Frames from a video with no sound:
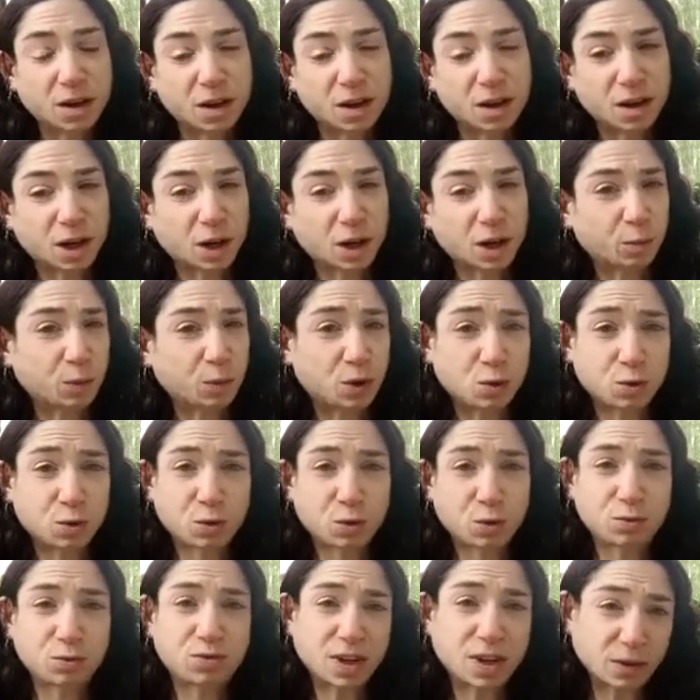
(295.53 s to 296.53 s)

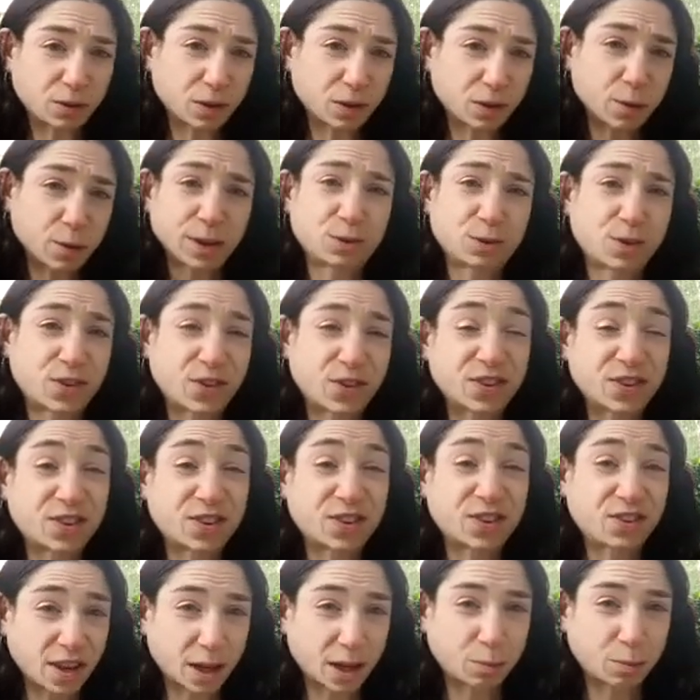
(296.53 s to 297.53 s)
You definitely want to do this in a
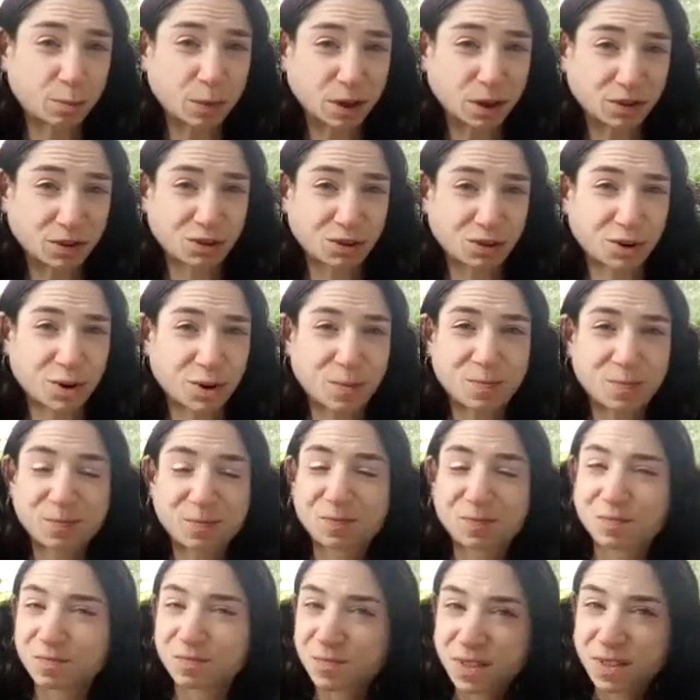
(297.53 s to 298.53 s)
stand mixer.
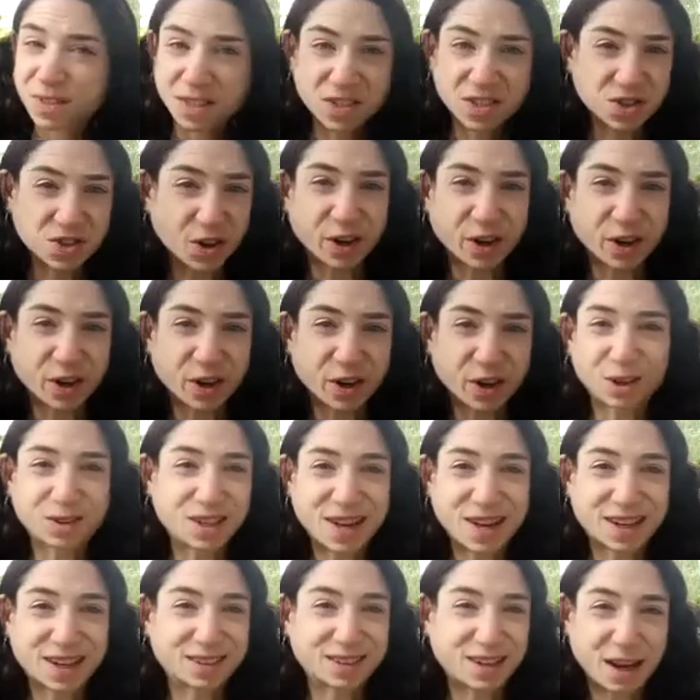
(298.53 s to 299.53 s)
Sorry, you need
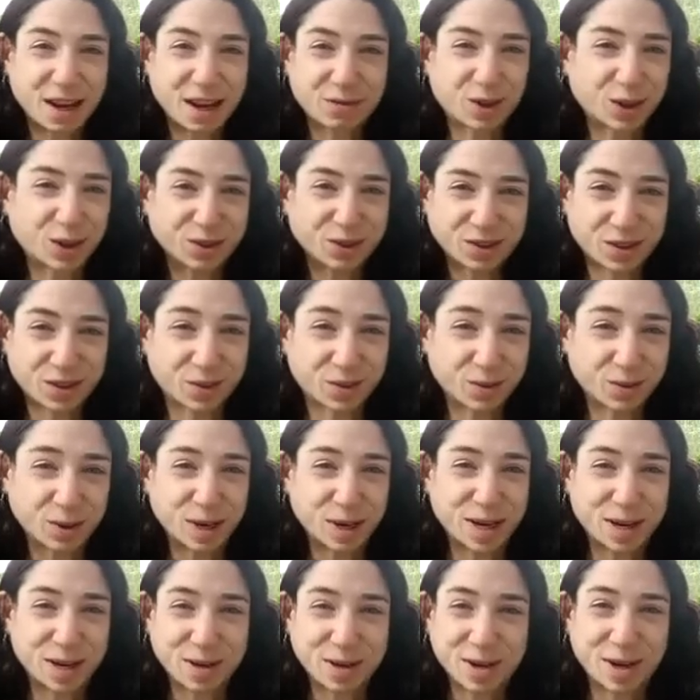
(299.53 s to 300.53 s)
that heavy
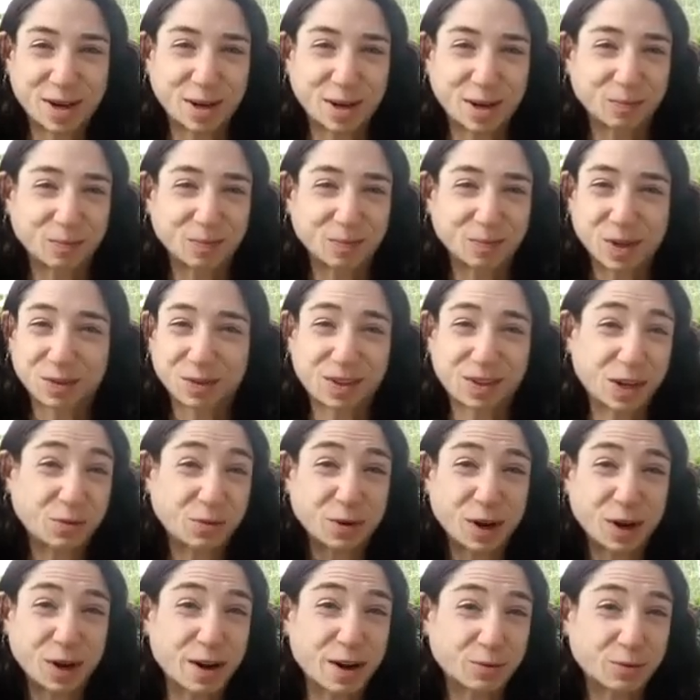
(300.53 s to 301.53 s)
artillery. It'd take
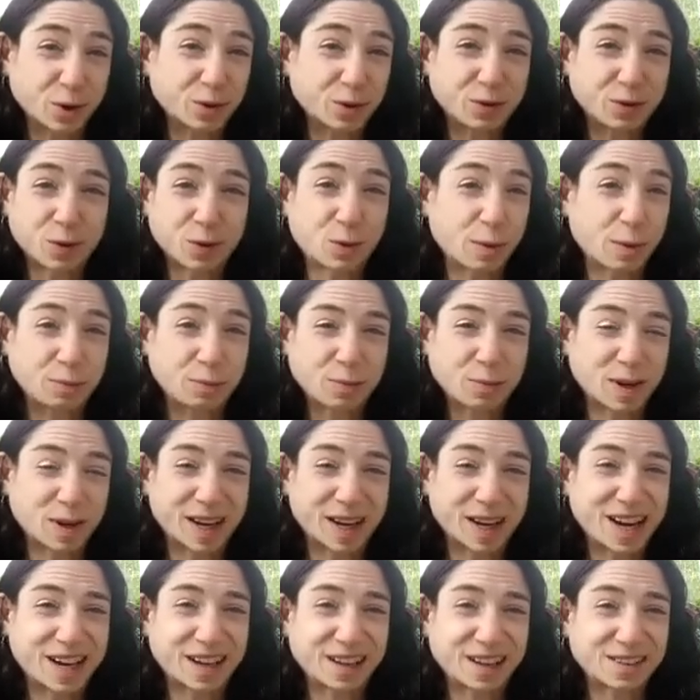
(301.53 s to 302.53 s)
forever if you whipped it by
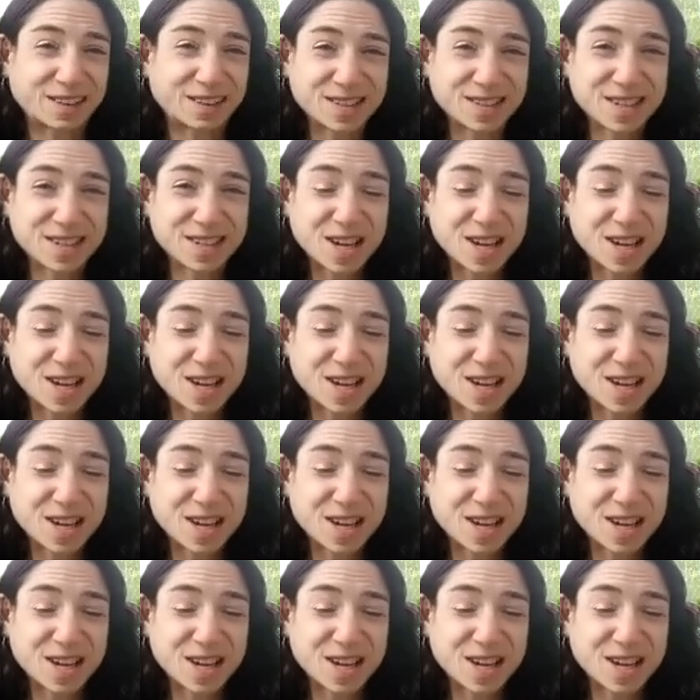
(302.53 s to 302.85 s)
hand.